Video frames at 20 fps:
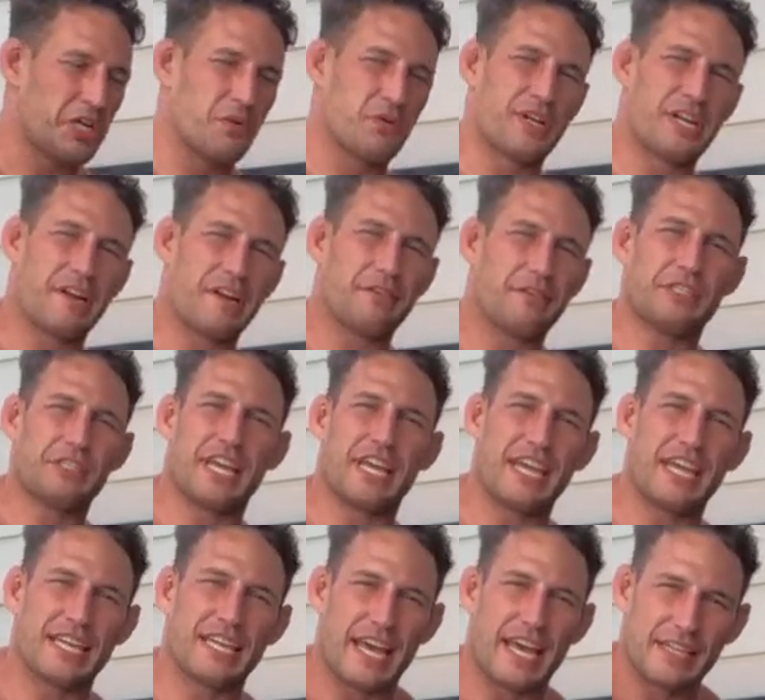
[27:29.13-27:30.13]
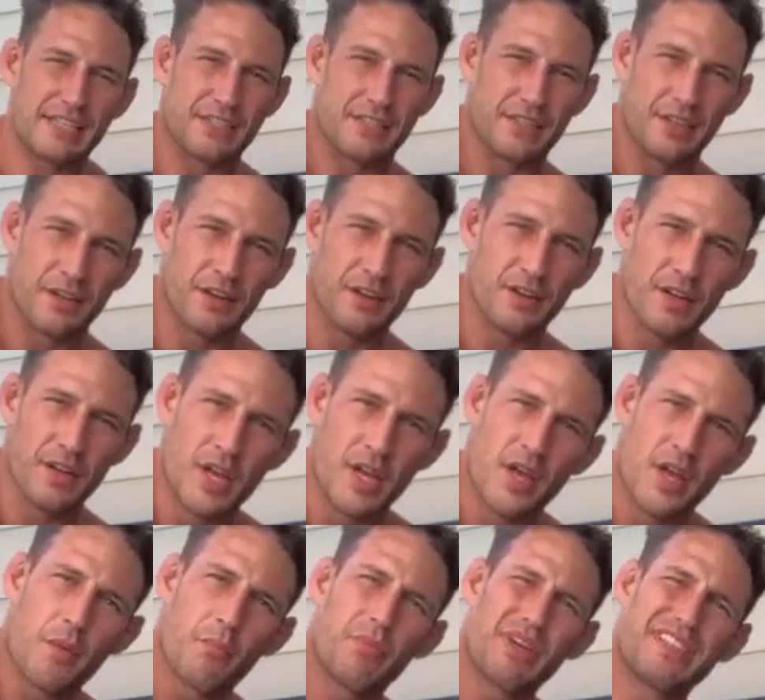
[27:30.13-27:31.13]
Whatever you take it as, you know.
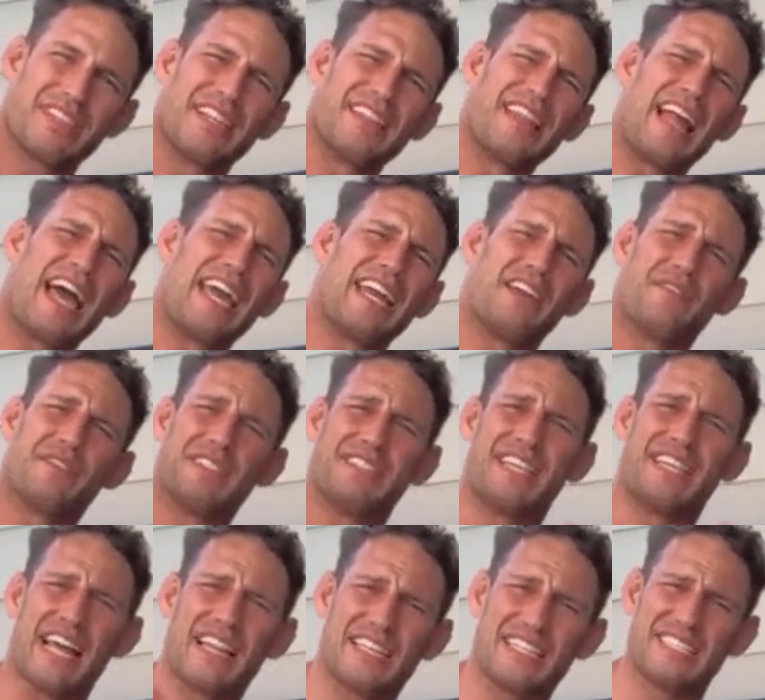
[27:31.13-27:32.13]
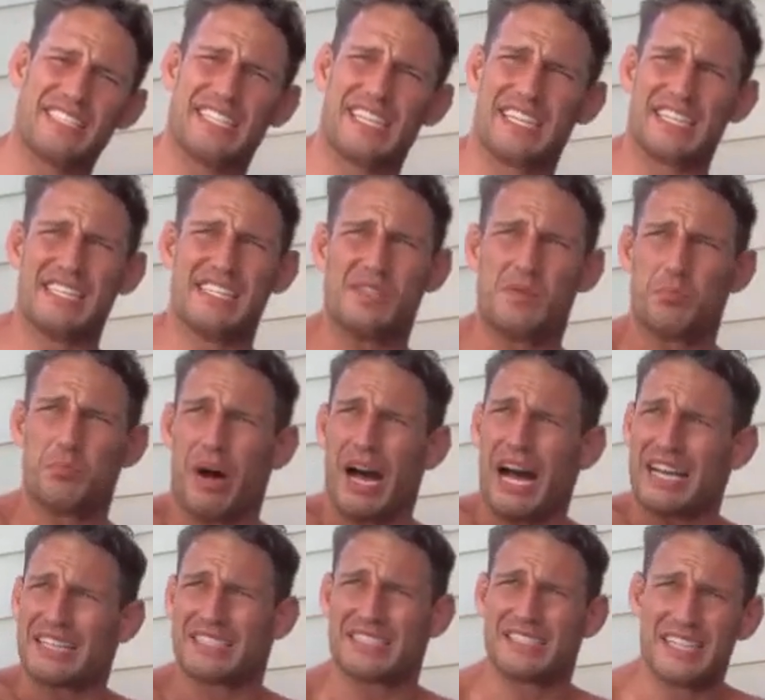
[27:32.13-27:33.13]
But the light of intelligence,
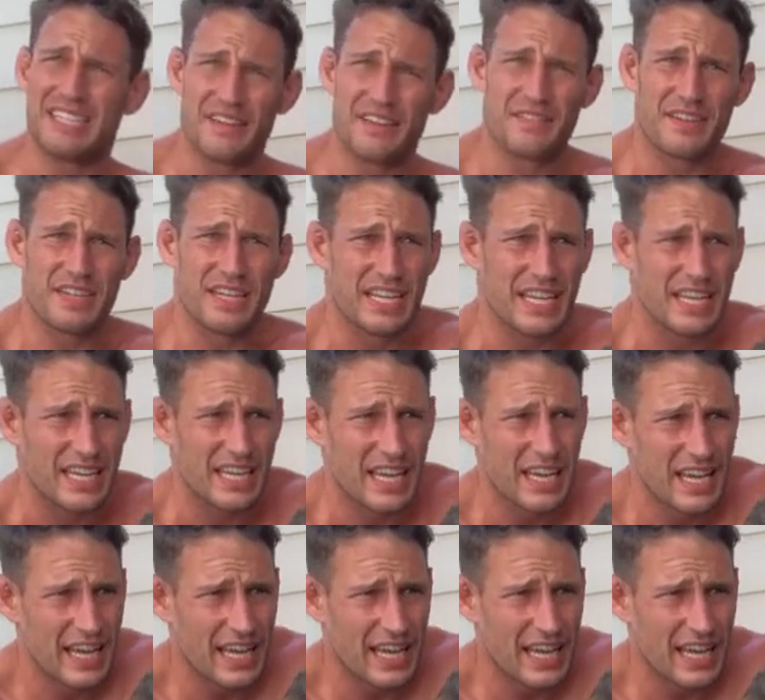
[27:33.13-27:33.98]
positivity,